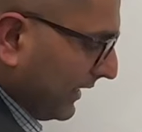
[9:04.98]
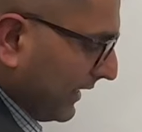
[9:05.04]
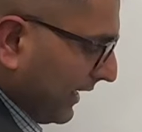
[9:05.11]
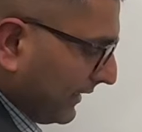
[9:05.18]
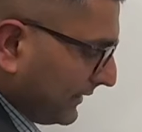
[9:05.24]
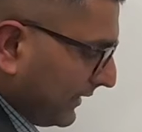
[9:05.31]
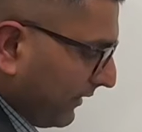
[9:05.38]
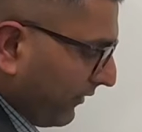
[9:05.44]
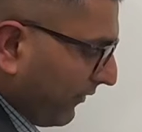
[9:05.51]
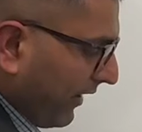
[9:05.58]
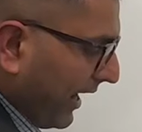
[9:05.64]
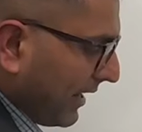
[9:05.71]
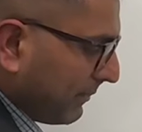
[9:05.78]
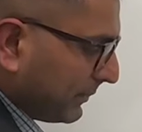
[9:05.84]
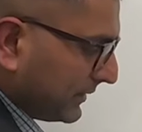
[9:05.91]
less than
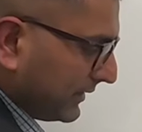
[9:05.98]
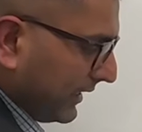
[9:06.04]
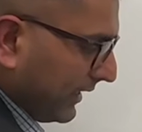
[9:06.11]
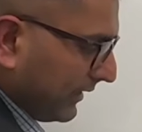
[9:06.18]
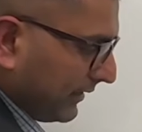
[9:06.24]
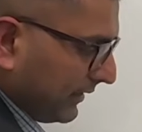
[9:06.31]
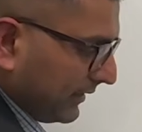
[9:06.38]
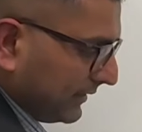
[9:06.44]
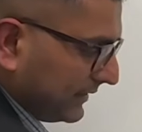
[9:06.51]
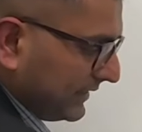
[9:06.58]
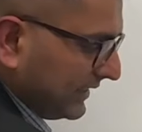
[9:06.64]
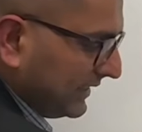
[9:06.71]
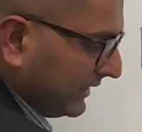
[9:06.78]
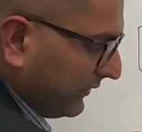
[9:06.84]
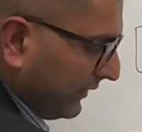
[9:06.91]
5% is
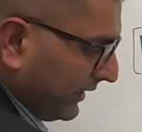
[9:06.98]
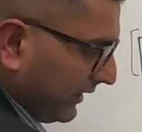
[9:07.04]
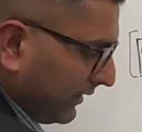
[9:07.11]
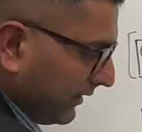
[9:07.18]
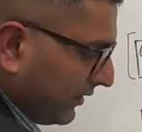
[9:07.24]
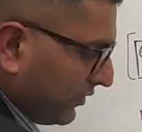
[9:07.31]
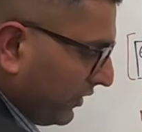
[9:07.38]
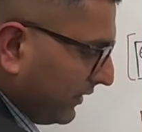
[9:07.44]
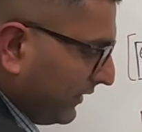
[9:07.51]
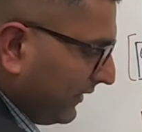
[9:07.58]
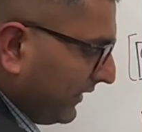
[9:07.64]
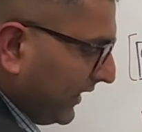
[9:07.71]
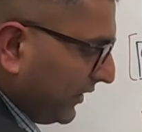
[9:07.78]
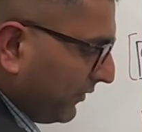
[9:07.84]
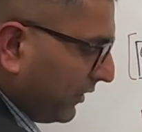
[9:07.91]
significant. So in this
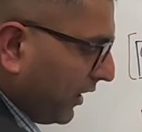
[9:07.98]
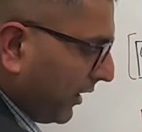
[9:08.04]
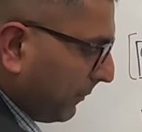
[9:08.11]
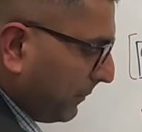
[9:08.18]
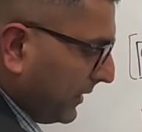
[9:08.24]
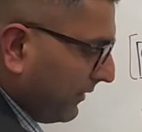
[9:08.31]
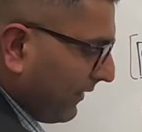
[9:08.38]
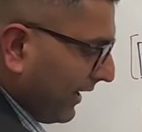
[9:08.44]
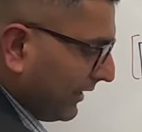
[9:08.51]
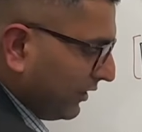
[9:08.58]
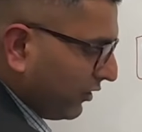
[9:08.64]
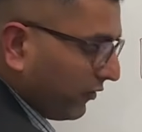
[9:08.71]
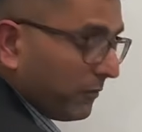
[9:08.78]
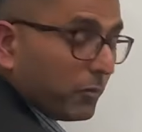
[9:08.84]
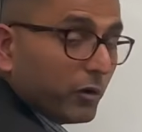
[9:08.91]
case, you got p-value
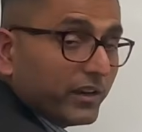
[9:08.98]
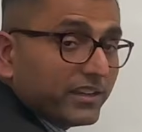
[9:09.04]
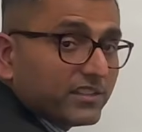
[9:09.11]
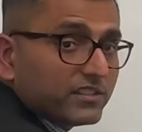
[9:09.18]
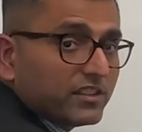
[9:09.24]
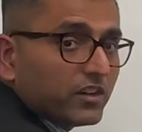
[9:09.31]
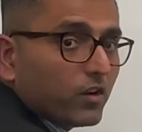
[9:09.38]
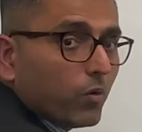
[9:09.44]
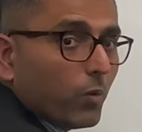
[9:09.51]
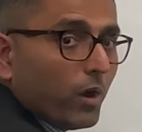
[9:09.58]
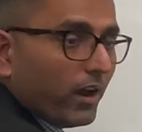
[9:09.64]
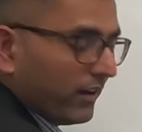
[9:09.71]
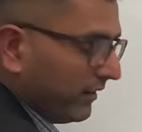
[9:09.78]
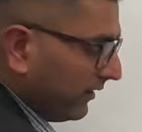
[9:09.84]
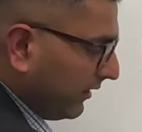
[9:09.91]
of
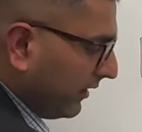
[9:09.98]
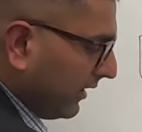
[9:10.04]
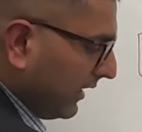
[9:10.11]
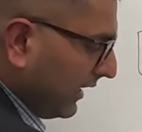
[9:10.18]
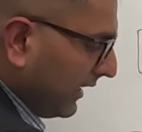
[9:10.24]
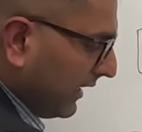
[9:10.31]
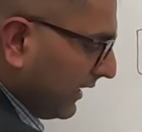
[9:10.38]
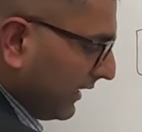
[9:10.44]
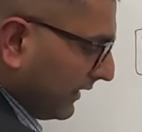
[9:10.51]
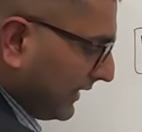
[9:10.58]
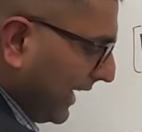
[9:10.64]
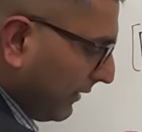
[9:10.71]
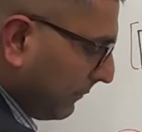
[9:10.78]
0.01. That